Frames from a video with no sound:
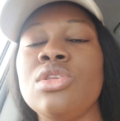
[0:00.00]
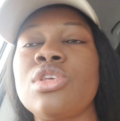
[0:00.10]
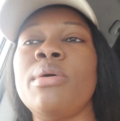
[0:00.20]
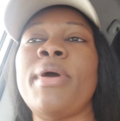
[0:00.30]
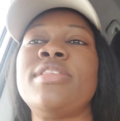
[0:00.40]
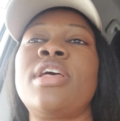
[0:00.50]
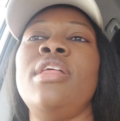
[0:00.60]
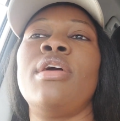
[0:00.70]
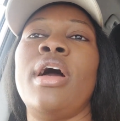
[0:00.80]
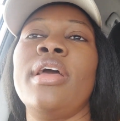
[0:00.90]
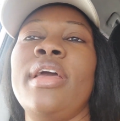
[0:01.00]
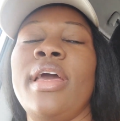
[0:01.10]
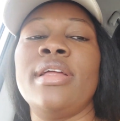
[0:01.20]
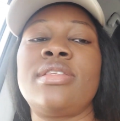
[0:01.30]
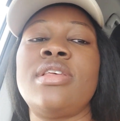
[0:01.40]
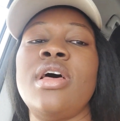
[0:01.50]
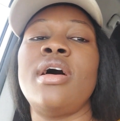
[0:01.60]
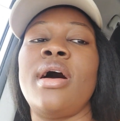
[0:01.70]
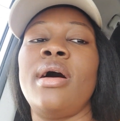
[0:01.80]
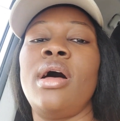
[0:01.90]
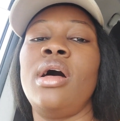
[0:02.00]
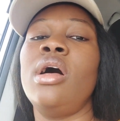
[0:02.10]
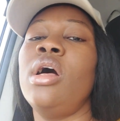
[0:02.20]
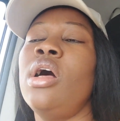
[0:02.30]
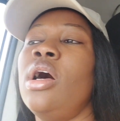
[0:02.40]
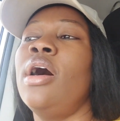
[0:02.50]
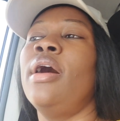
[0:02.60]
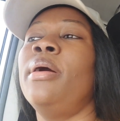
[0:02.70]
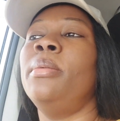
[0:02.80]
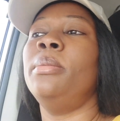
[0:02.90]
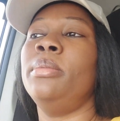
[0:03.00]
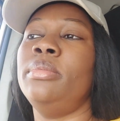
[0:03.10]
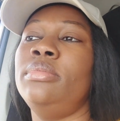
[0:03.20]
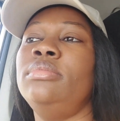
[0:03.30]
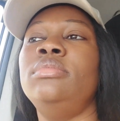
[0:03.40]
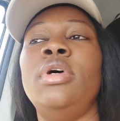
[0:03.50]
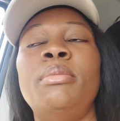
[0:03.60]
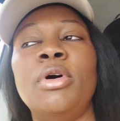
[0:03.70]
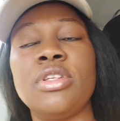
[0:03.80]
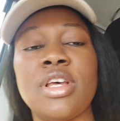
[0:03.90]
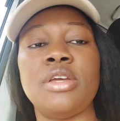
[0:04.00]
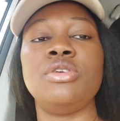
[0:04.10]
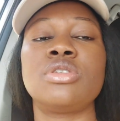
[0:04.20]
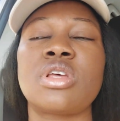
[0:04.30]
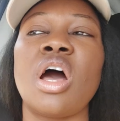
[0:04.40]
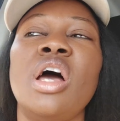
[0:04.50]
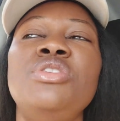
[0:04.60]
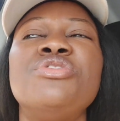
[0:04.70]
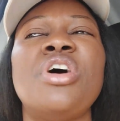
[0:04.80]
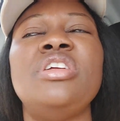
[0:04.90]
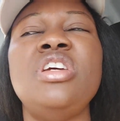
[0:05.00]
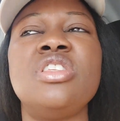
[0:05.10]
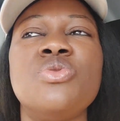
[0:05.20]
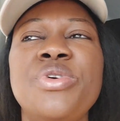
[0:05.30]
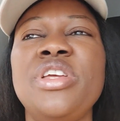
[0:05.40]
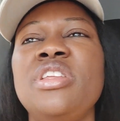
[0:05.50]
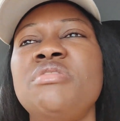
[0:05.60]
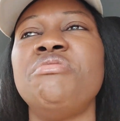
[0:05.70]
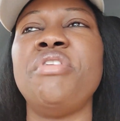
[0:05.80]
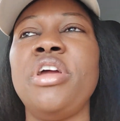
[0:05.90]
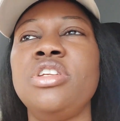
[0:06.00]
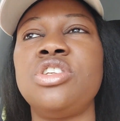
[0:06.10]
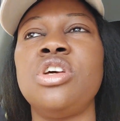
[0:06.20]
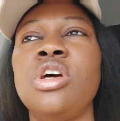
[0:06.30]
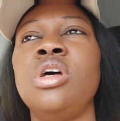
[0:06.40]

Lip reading: So basically you can get a Malta used car. Usually it's within the range.